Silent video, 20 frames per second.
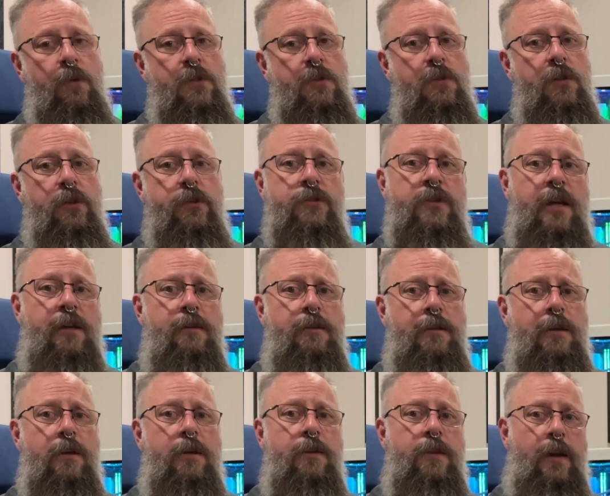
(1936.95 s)
until second
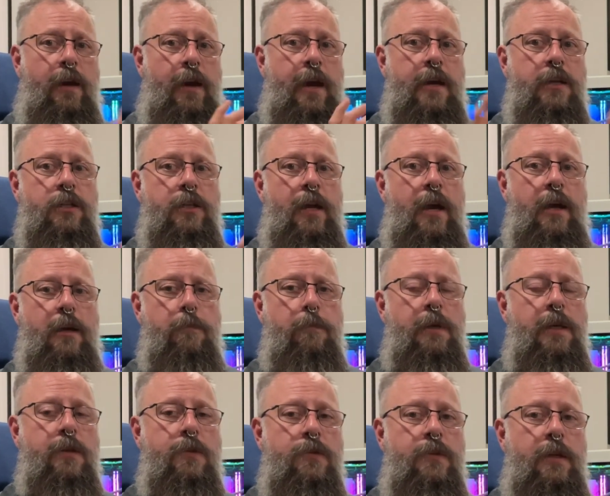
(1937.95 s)
year that I actually had a
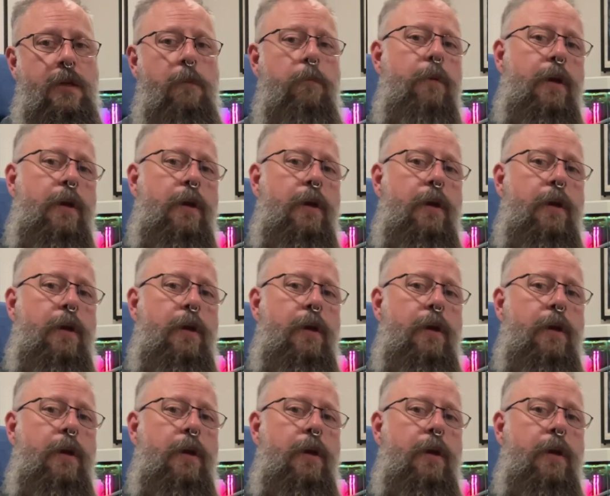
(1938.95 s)
PC.